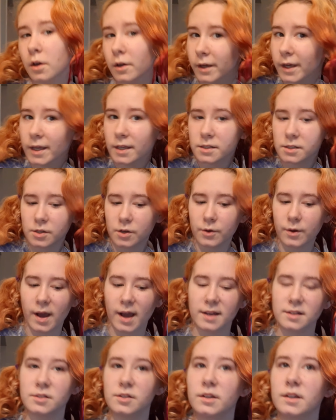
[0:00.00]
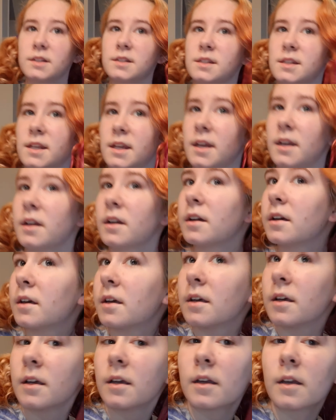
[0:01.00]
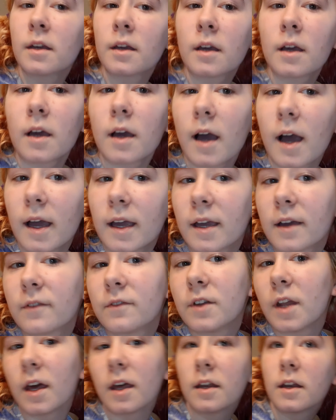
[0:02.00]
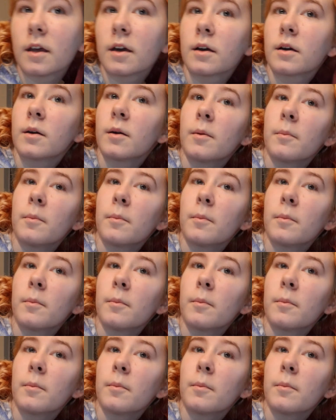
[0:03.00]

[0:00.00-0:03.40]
Okay, so as you can see, I have done